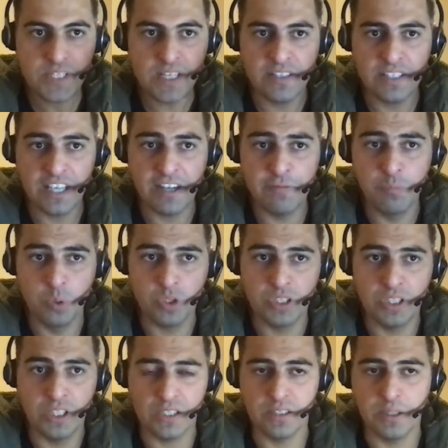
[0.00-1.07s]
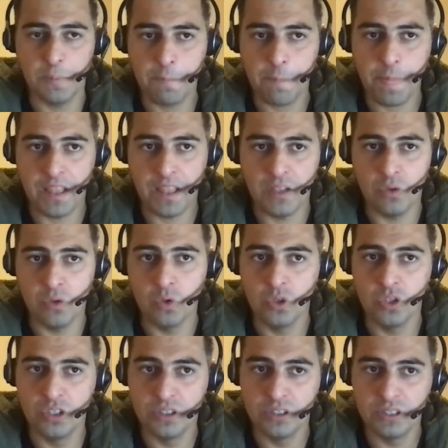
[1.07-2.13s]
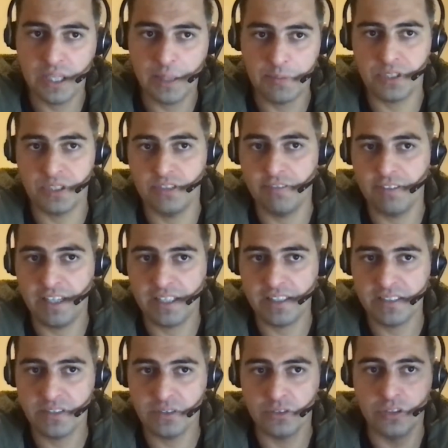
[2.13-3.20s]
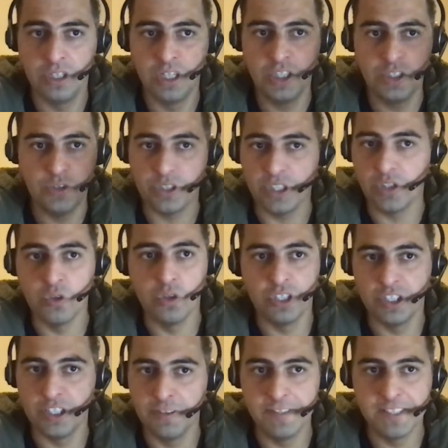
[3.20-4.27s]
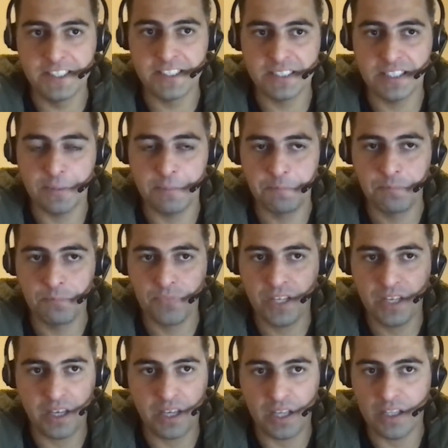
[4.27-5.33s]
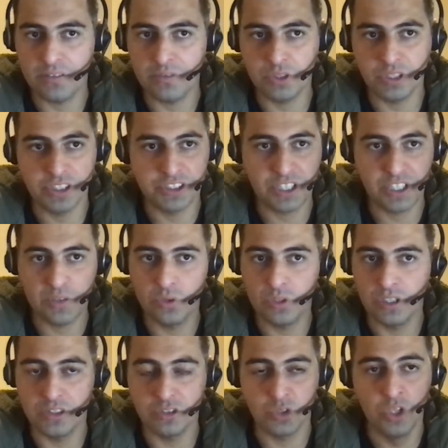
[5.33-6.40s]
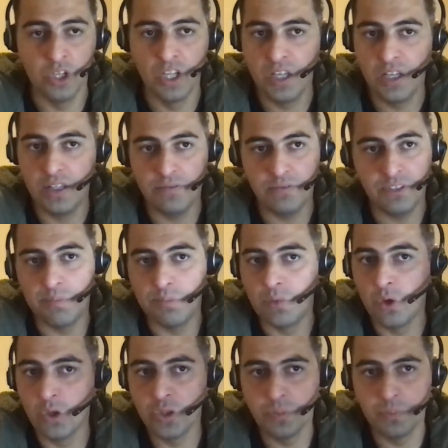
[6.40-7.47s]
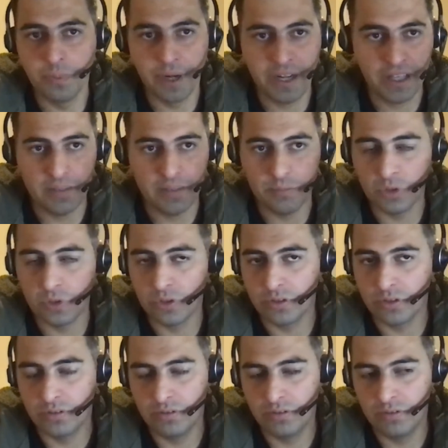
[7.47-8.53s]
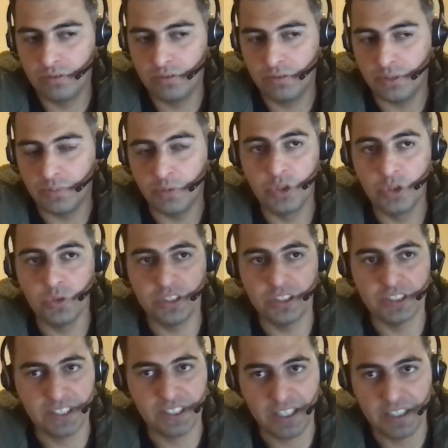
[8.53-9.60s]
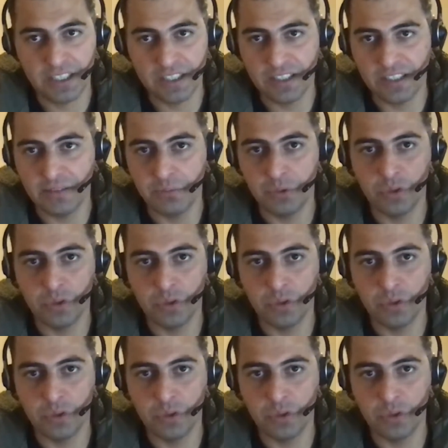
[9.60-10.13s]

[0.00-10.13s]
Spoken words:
they have put like the old capture the flags, so you can go and revisit them, and you can try to learn. So the more you break, the more you understand it, the